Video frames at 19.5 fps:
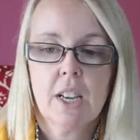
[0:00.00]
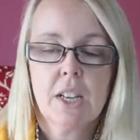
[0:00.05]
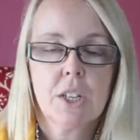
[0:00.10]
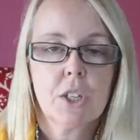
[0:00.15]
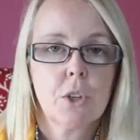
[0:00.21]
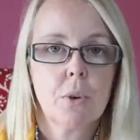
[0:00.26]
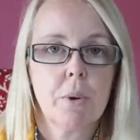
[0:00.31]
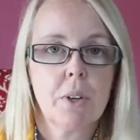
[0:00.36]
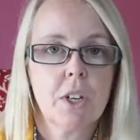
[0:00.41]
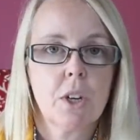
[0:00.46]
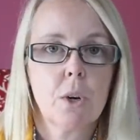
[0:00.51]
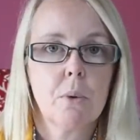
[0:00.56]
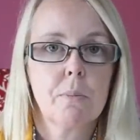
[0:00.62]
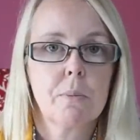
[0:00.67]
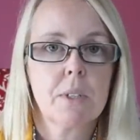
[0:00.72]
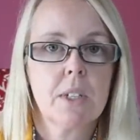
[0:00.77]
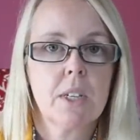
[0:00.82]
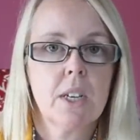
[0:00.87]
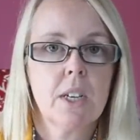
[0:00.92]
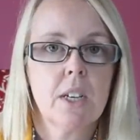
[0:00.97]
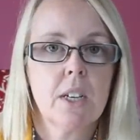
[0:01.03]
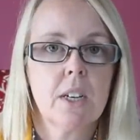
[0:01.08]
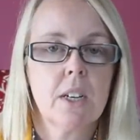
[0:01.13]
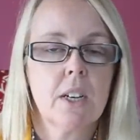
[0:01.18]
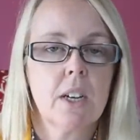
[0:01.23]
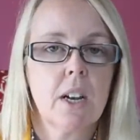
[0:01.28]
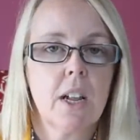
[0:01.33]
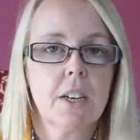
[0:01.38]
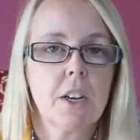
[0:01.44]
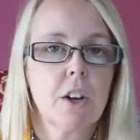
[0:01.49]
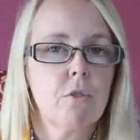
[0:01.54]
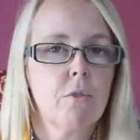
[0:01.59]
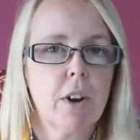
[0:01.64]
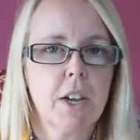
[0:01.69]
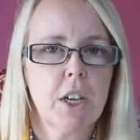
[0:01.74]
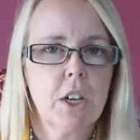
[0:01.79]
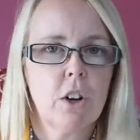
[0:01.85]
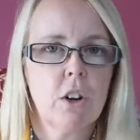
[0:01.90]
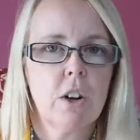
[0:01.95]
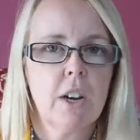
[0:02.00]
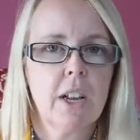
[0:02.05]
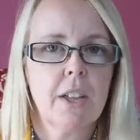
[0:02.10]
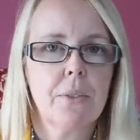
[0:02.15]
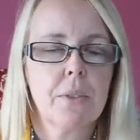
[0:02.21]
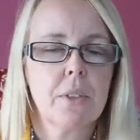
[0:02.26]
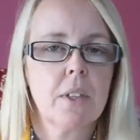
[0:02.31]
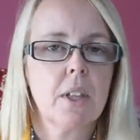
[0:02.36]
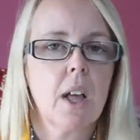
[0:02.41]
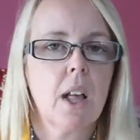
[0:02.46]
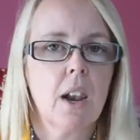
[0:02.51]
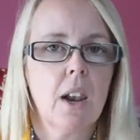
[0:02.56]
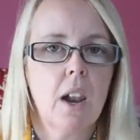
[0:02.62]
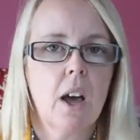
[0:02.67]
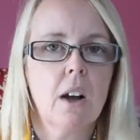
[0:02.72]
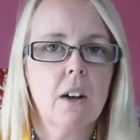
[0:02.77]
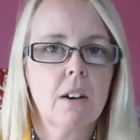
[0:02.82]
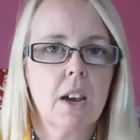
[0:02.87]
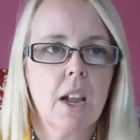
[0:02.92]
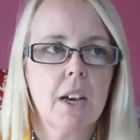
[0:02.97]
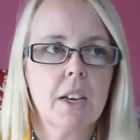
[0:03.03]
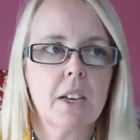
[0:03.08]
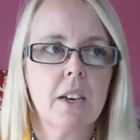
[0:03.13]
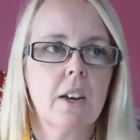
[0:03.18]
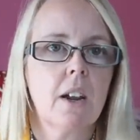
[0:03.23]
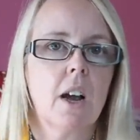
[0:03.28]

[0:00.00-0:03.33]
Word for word: So it comes in like a regular length, a long line.